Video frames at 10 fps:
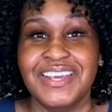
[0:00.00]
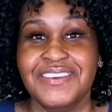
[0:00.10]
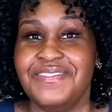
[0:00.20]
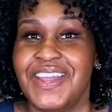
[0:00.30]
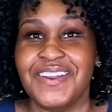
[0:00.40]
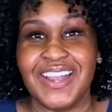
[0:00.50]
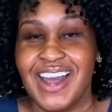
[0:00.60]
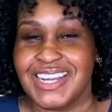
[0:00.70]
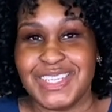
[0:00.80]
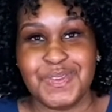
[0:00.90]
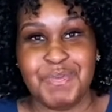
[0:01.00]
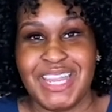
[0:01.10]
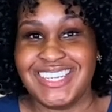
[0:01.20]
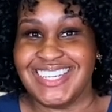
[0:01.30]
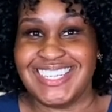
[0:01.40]
very honest with
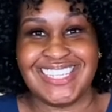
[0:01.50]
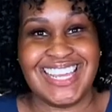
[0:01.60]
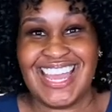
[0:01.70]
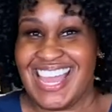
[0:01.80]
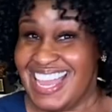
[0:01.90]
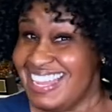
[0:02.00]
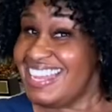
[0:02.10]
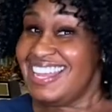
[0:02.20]
patients to say hey